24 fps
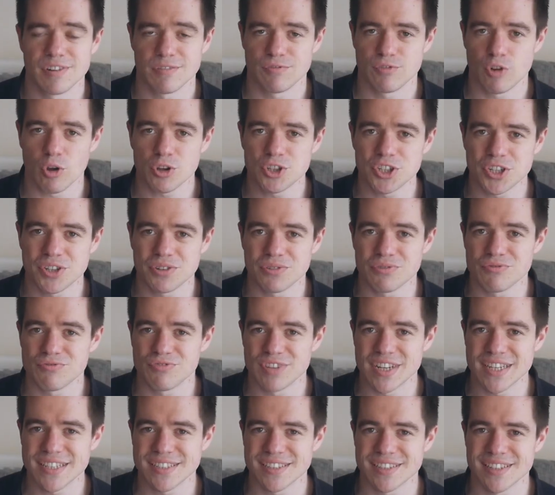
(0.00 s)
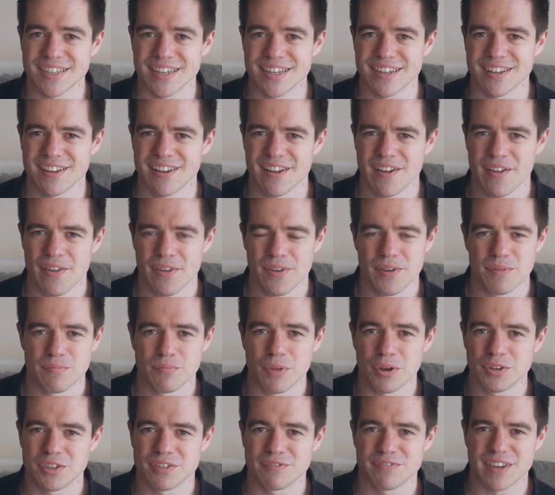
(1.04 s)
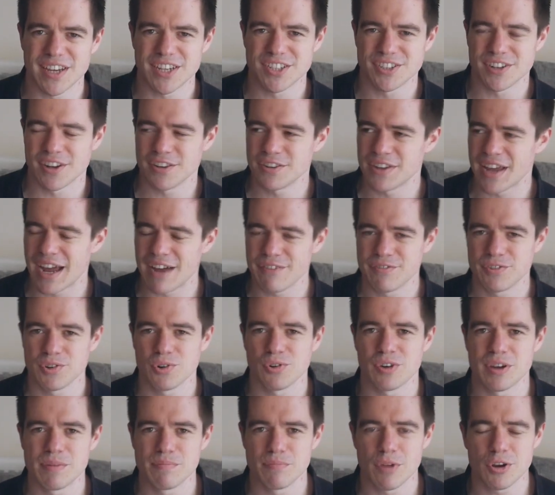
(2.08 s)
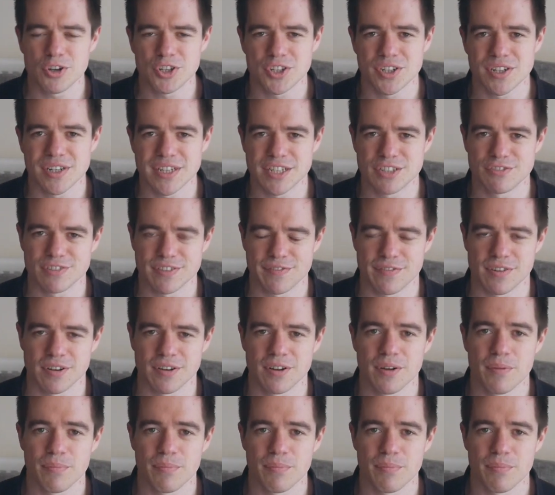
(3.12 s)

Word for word: logical reasoning motivation and you have your emotionally driven